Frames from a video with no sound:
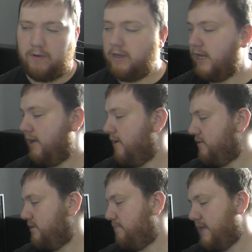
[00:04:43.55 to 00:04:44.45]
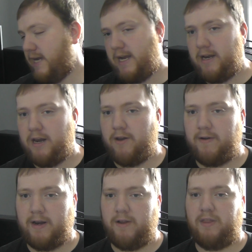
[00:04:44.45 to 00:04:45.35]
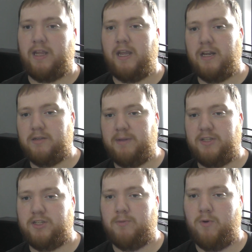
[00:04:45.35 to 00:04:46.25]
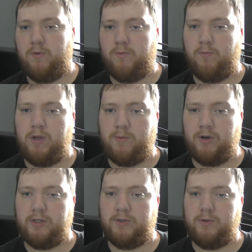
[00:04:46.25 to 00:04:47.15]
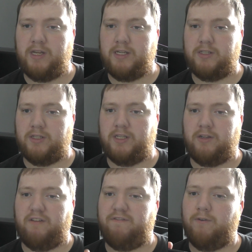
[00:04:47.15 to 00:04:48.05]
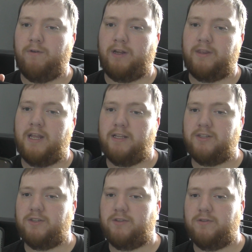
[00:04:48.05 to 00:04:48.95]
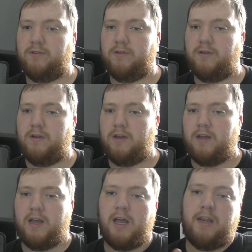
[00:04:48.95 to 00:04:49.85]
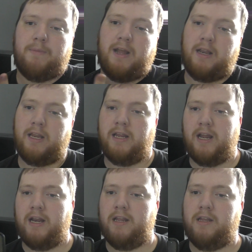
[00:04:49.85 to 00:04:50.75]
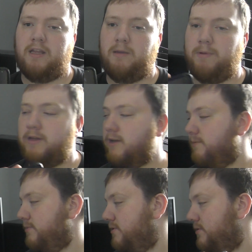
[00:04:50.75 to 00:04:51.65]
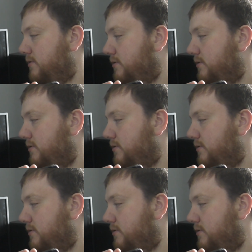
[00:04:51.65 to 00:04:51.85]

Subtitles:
Now as you're playing, and now you're thinking that's a bit small. What you want to do is to tilt your phone like this, and automatically then it becomes